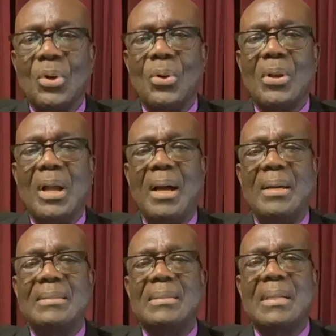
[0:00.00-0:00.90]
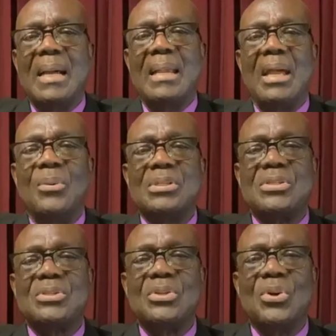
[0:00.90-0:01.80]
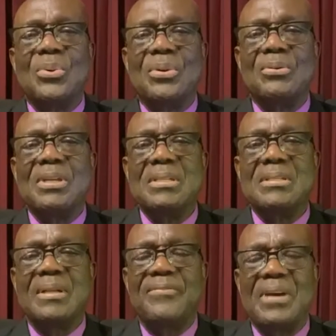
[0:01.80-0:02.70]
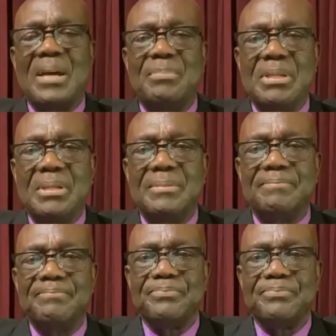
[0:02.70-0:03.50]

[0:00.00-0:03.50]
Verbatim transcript: O oh God, allow us to know the reason of our being.